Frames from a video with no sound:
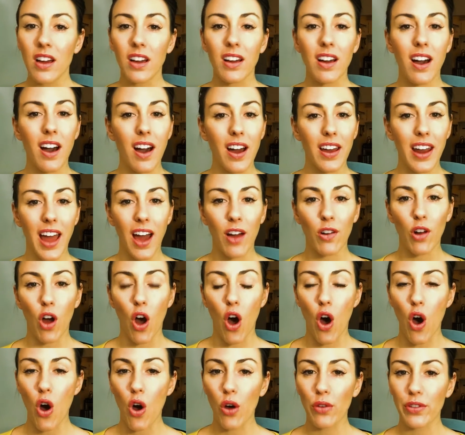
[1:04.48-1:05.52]
Cut out
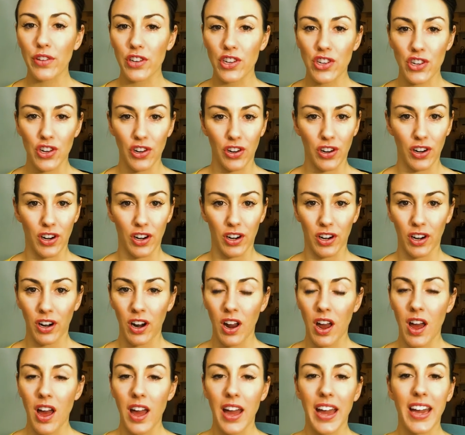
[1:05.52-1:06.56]
all the sugar.
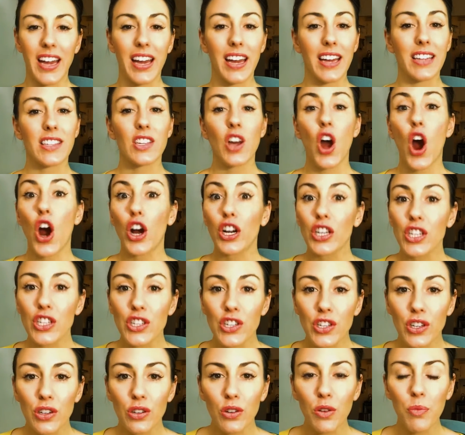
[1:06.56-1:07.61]
It's hard to
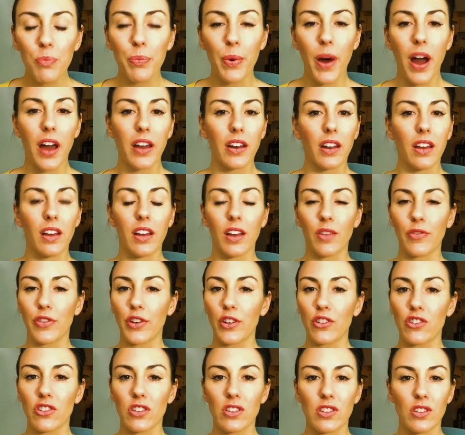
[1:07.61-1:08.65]
do, but if
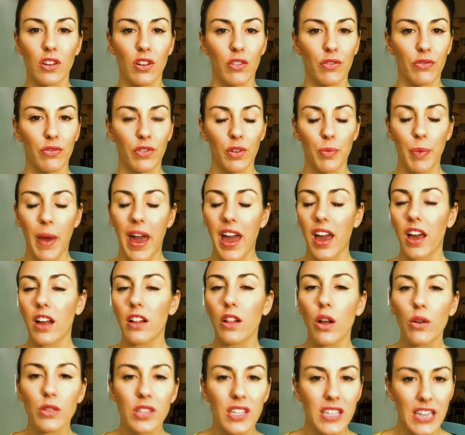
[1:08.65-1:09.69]
you just are, pay
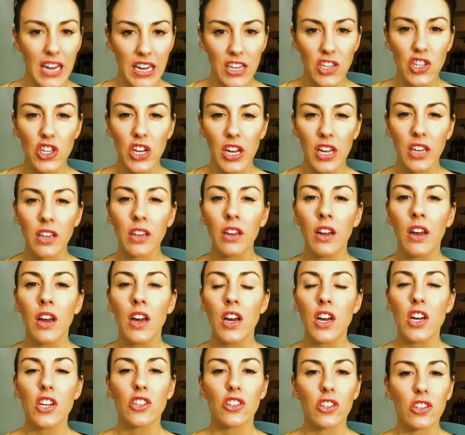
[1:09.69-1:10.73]
close attention,
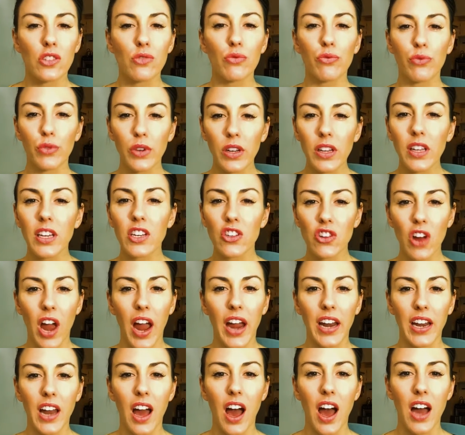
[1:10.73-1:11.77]
just really
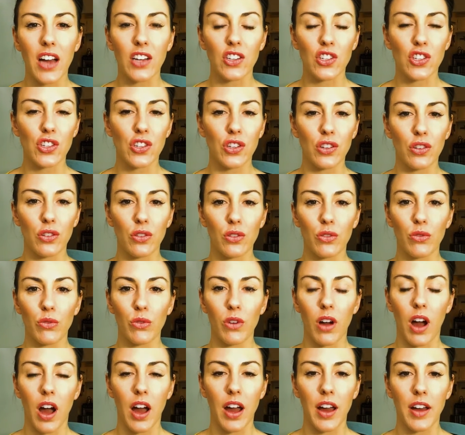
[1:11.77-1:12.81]
try not
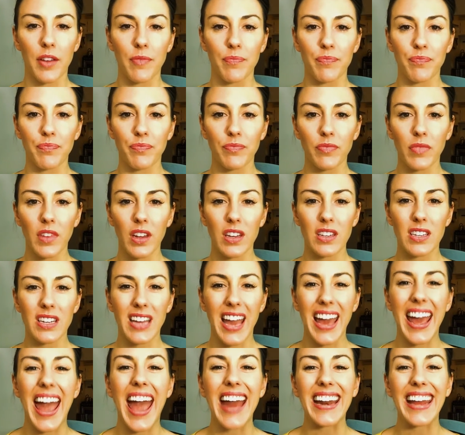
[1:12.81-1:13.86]
to, um, to
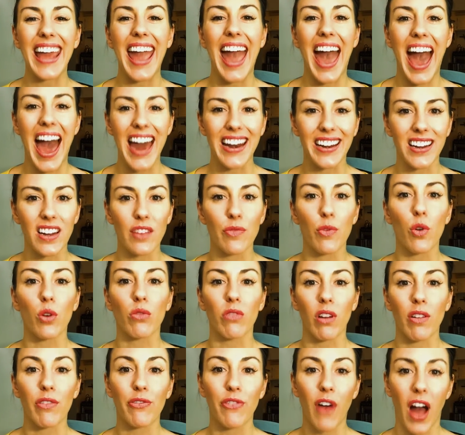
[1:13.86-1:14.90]
get any additive or
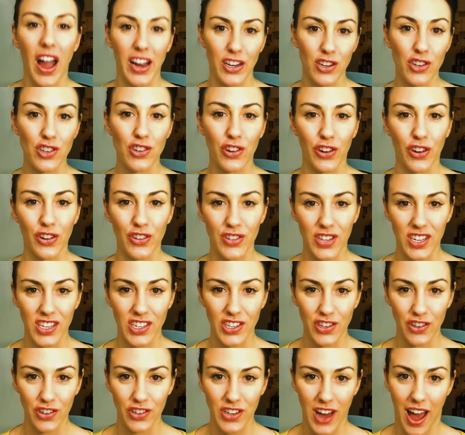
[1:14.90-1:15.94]
refined sugars
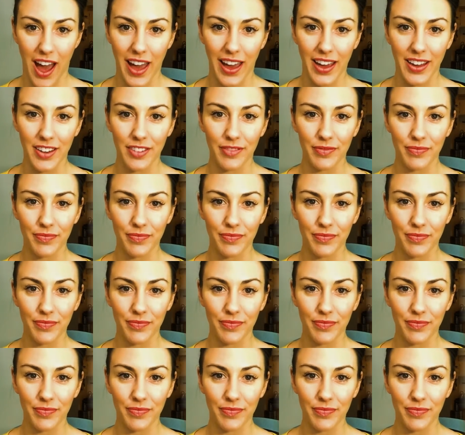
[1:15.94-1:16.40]
into your diet.